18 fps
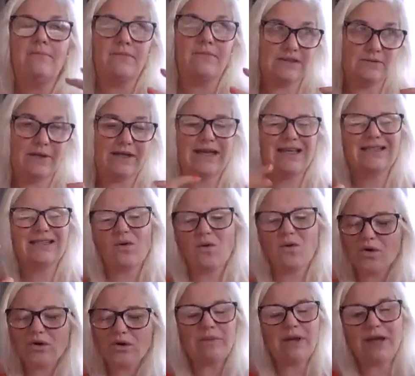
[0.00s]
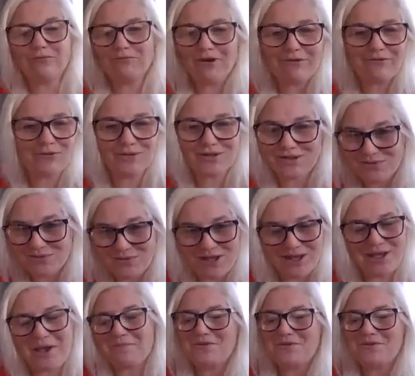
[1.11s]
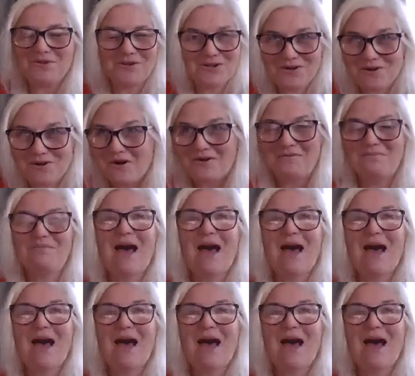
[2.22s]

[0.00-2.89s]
this week. Is it all going to be unraveled this week? Absolutely not.